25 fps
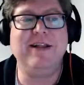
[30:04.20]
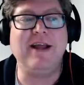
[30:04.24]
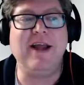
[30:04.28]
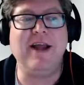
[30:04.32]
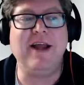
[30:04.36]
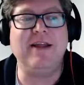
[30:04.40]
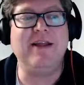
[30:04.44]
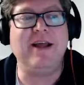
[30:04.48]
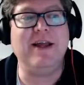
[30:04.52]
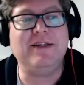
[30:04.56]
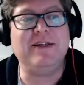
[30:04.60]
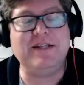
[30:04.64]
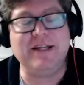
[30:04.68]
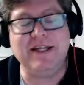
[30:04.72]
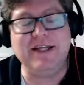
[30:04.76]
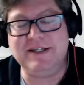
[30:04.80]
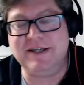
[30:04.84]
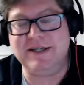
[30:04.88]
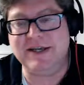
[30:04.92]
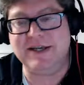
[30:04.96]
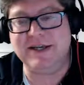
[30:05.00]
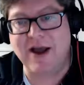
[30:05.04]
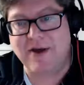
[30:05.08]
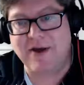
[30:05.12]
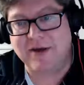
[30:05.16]
that that's
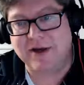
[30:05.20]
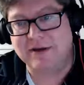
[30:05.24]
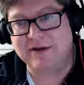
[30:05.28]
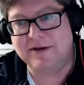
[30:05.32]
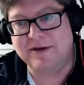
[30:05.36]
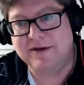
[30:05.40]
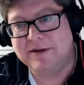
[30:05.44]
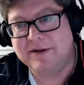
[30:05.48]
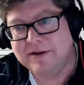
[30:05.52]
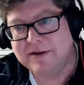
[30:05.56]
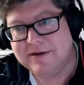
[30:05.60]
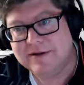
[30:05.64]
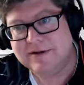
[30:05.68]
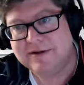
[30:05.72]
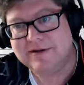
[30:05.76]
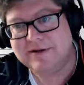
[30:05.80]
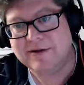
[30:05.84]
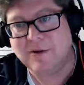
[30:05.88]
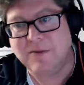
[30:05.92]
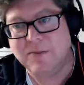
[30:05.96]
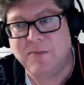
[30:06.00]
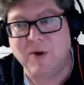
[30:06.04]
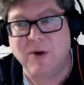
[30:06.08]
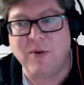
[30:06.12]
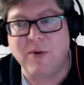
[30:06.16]
easygoing.
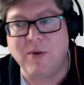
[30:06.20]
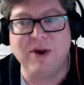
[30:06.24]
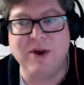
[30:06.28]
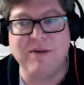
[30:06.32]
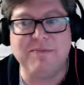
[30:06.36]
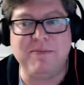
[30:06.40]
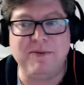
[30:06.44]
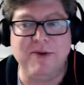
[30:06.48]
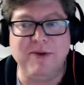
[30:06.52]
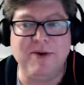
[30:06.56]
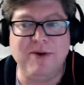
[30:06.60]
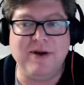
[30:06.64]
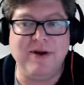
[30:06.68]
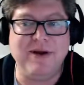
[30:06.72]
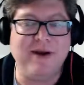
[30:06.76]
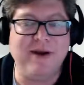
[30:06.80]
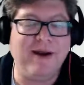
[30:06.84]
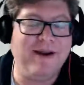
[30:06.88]
Well, I would wonder.